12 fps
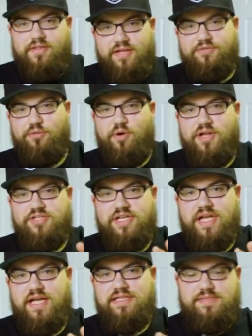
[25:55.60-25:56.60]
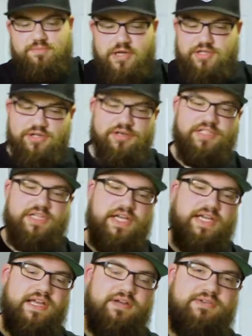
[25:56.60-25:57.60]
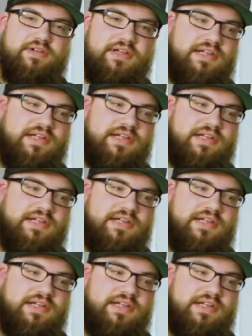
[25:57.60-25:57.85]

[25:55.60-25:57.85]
Thanks for watching, guys. Make sure you check out